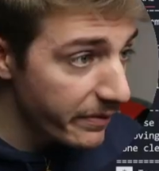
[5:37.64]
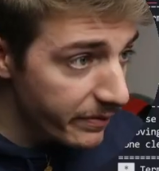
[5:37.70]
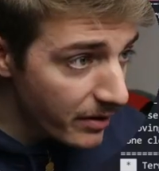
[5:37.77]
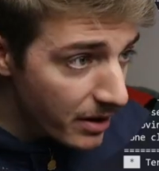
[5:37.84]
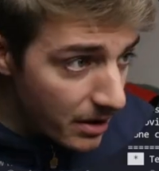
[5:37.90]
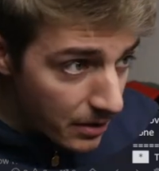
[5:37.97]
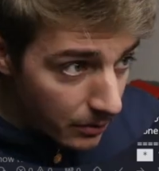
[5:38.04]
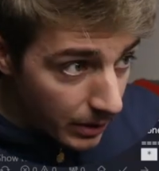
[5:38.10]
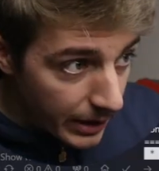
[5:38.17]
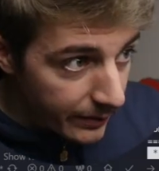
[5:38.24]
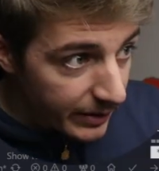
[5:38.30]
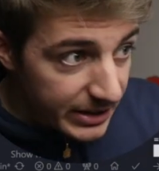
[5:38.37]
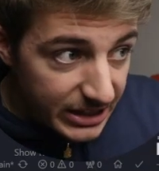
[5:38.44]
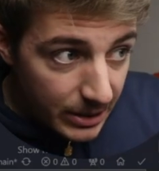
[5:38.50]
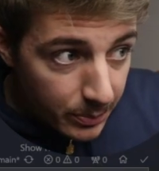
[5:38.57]
if
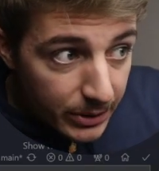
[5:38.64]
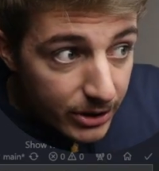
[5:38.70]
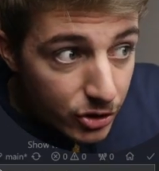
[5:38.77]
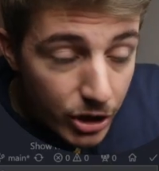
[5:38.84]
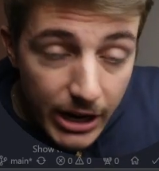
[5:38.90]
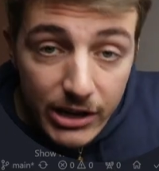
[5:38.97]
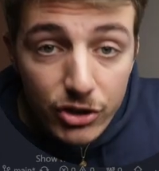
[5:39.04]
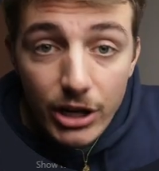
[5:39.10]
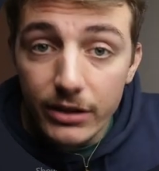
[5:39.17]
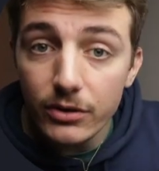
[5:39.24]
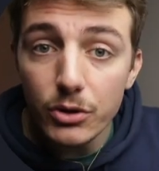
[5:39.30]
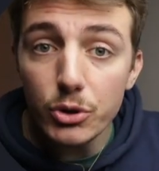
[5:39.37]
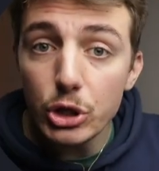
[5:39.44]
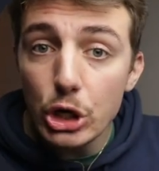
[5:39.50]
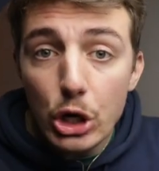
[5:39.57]
I simply change
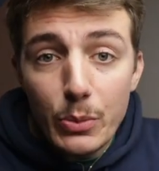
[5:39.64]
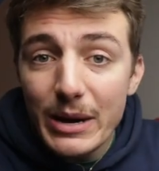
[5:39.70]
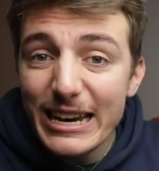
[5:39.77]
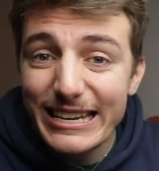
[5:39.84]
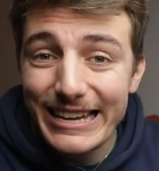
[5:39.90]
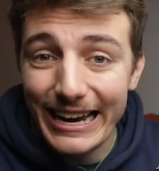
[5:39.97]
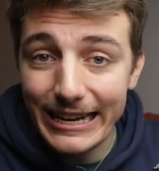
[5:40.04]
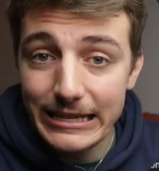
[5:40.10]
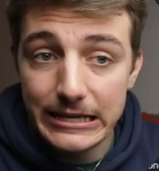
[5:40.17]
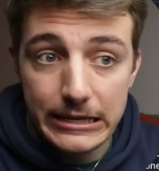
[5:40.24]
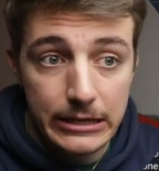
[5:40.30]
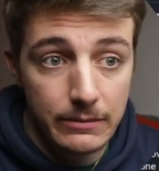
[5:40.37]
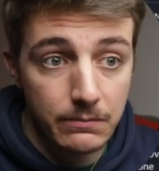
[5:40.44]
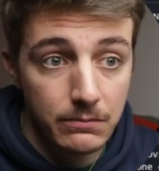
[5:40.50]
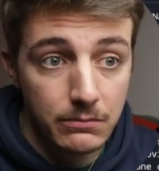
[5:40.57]
it to 2
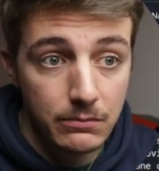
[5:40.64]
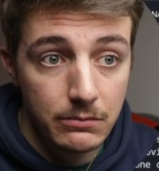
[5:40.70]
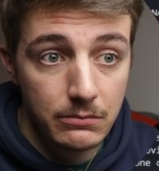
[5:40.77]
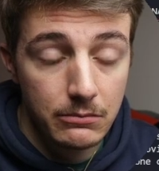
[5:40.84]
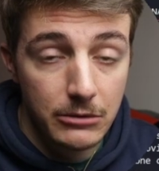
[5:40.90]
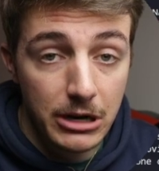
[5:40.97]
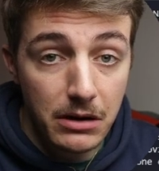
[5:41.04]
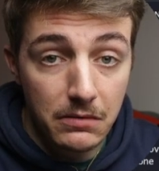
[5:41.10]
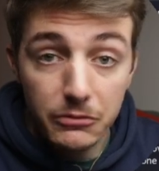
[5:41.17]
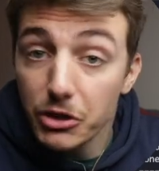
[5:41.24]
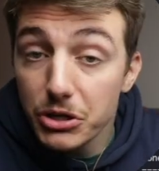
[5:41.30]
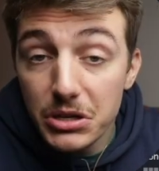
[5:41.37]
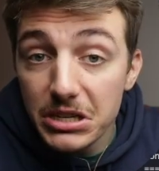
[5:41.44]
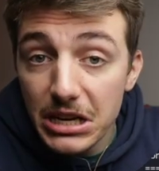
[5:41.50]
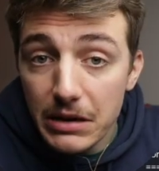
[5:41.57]
milliseconds? You know,
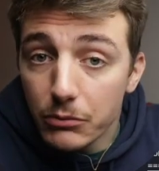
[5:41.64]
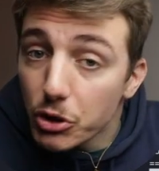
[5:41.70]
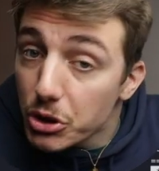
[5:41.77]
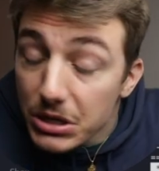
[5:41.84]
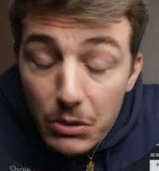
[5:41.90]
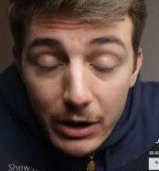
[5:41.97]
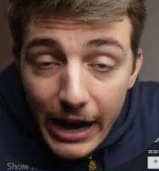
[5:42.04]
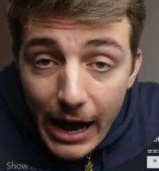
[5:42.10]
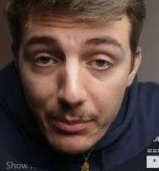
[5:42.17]
just to see what